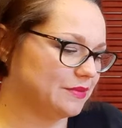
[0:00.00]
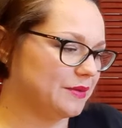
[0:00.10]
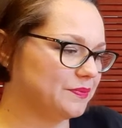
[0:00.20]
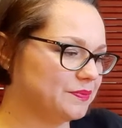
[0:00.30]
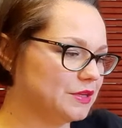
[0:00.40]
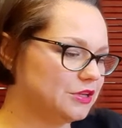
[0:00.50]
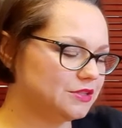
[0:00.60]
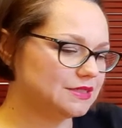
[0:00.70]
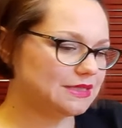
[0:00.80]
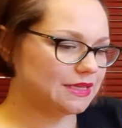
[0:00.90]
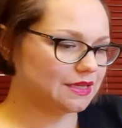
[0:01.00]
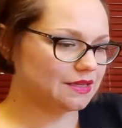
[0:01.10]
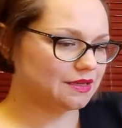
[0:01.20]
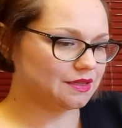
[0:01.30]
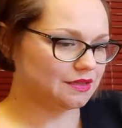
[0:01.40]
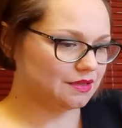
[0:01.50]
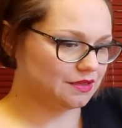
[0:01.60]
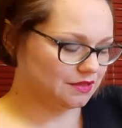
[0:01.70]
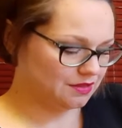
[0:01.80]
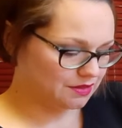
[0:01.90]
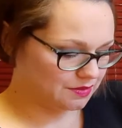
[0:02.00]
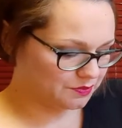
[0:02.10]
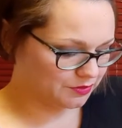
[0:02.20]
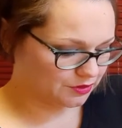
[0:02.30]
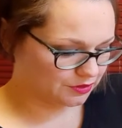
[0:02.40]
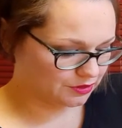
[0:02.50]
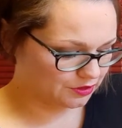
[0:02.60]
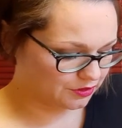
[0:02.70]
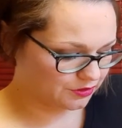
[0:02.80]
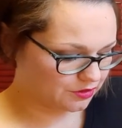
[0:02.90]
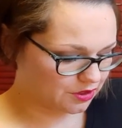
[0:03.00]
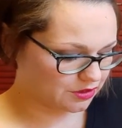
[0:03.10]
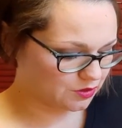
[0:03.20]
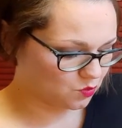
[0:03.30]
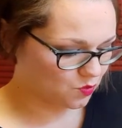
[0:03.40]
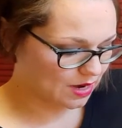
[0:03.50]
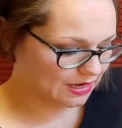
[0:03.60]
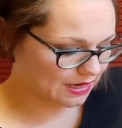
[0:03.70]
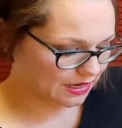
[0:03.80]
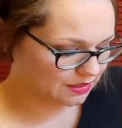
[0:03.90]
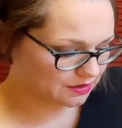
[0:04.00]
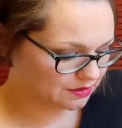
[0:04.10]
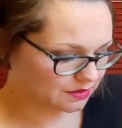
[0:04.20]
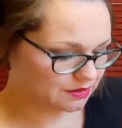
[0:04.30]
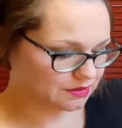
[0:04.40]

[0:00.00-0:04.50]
take my glue stick, put glue on the one end,